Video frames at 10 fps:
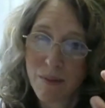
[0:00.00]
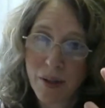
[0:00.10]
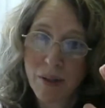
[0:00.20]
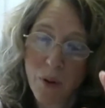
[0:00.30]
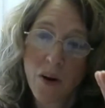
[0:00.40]
a
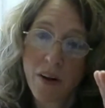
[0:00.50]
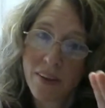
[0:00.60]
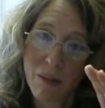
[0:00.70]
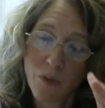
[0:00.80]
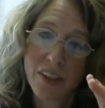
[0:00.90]
big product
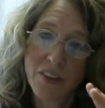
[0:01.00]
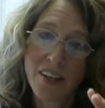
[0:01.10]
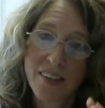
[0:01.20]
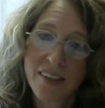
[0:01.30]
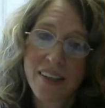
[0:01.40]
that I'm really
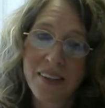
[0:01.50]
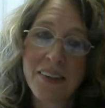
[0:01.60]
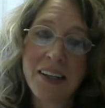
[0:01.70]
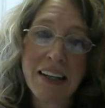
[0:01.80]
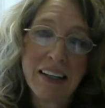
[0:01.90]
trying to sell,